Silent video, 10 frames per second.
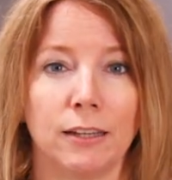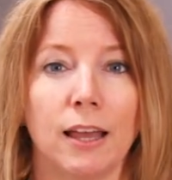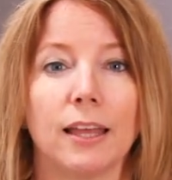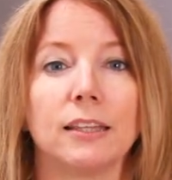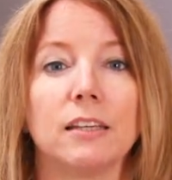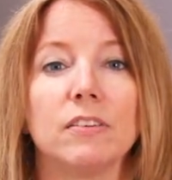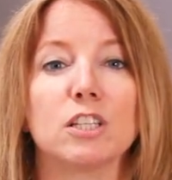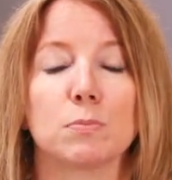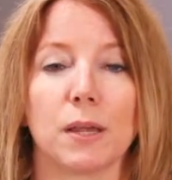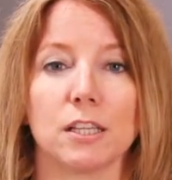and leaving
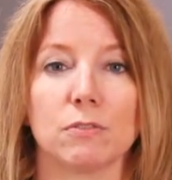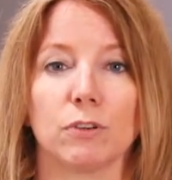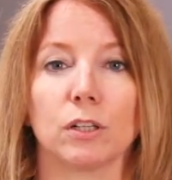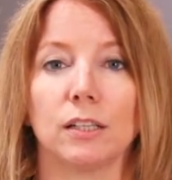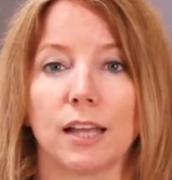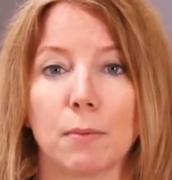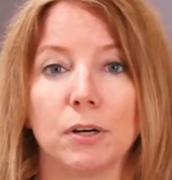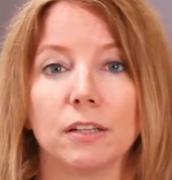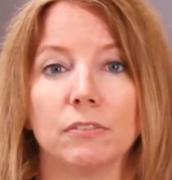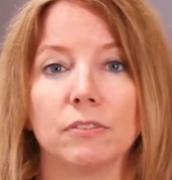space for
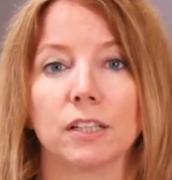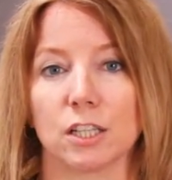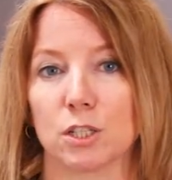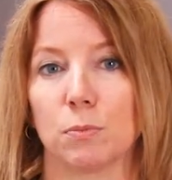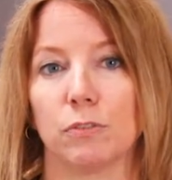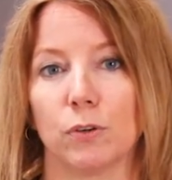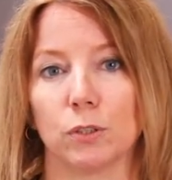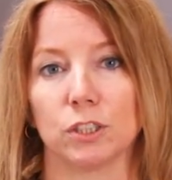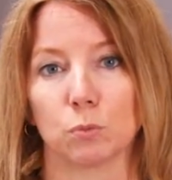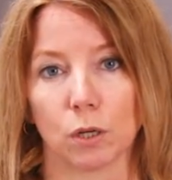collaborative,
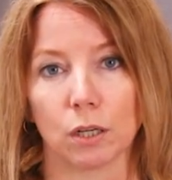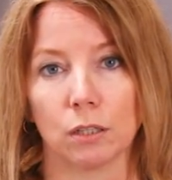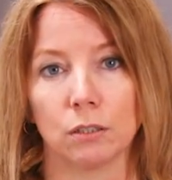customer-focused work.